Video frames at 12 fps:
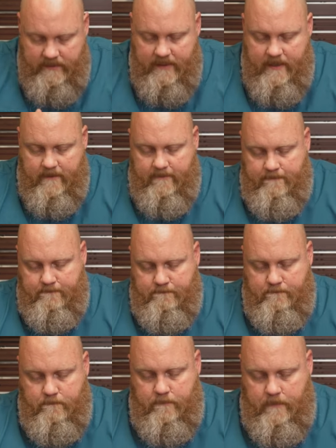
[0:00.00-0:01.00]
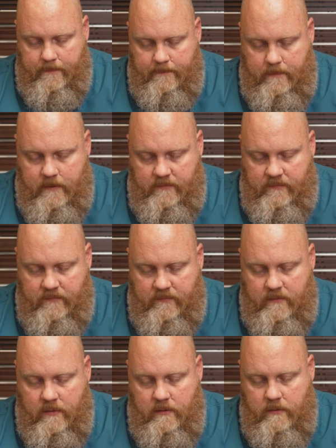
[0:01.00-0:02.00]
it down nice and
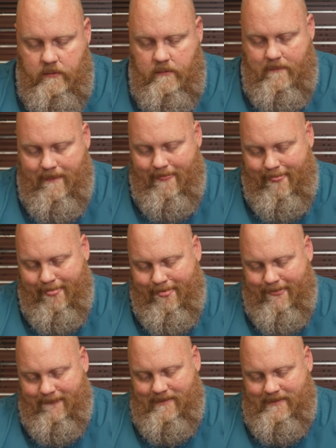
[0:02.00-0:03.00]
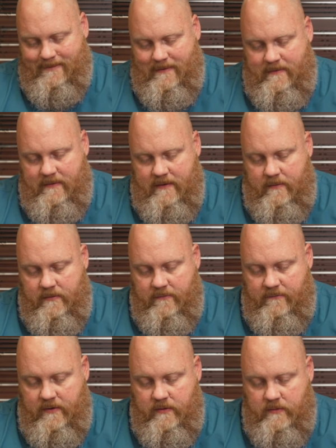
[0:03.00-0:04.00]
snug. Cinch it down with
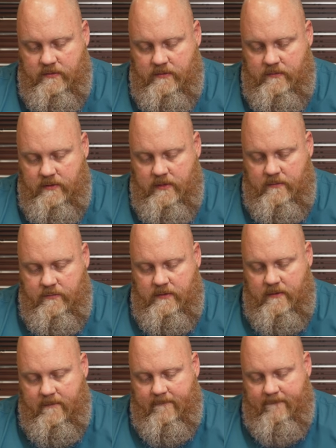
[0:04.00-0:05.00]
your fingers sometimes.